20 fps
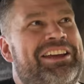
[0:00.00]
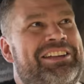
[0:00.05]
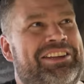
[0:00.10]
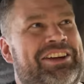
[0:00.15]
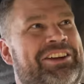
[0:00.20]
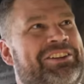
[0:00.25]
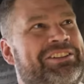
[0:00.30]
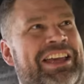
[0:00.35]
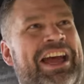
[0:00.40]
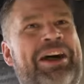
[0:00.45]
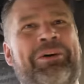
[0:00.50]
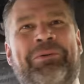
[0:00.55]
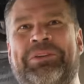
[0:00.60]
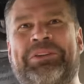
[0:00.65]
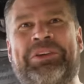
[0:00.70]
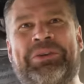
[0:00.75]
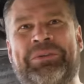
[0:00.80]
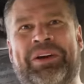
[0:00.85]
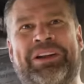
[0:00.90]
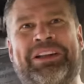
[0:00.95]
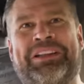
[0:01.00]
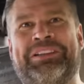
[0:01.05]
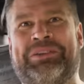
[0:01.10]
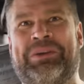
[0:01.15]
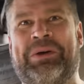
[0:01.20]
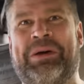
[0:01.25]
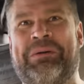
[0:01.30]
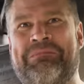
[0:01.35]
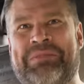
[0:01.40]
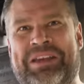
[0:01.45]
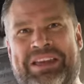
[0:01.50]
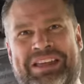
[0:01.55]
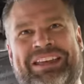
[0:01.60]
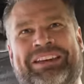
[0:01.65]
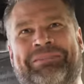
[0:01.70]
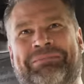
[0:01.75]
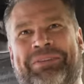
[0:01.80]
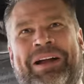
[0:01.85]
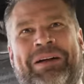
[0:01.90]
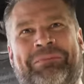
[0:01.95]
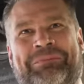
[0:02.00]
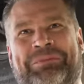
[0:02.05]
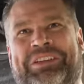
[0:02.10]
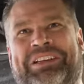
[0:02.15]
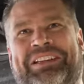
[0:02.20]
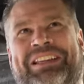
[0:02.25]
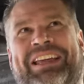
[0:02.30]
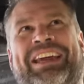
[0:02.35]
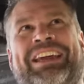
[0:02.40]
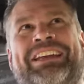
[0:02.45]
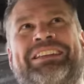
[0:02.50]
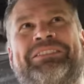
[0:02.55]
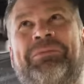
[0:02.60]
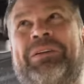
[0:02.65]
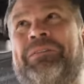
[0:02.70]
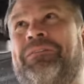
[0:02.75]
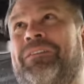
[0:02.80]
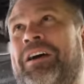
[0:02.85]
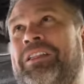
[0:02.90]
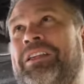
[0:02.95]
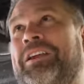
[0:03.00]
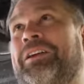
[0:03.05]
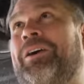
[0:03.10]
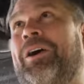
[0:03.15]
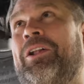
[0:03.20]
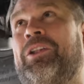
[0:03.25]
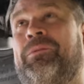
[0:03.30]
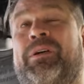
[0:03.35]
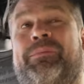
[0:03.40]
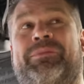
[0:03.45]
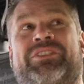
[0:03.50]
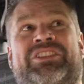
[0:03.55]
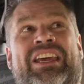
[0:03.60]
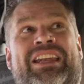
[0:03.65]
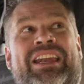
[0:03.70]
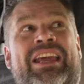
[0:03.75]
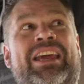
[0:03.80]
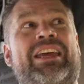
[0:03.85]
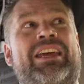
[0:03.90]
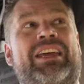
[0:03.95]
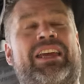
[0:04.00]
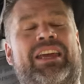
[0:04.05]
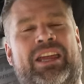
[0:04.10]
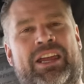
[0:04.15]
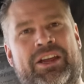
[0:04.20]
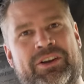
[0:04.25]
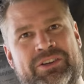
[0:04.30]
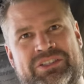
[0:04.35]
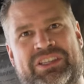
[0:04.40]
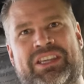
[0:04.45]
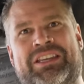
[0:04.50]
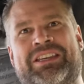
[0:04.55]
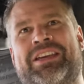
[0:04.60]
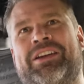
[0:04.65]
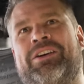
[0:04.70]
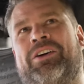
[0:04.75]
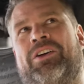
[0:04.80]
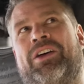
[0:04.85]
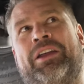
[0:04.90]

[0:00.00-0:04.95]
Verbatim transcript: Turns out when you run into a million problem delays, we finally called them up and said, here's the deal.